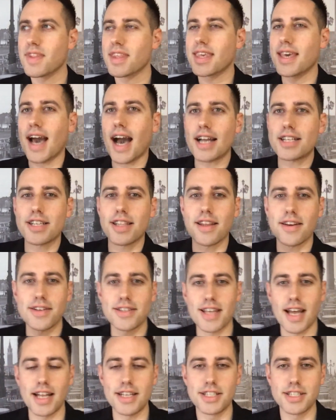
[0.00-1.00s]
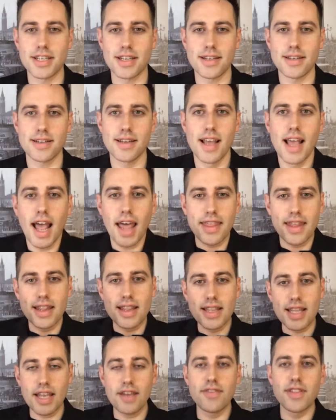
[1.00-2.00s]
catch their attention and
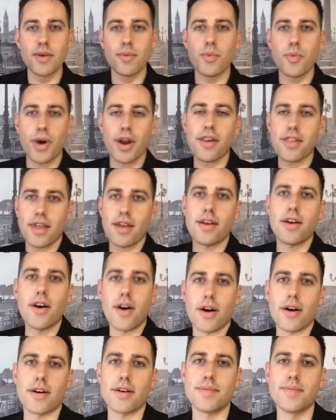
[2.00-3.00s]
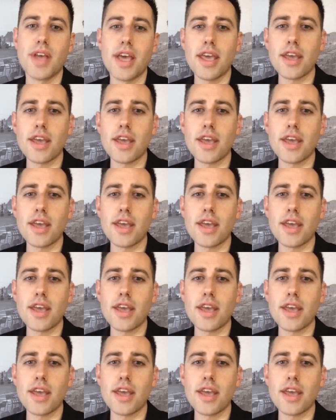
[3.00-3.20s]
then leave them where they are.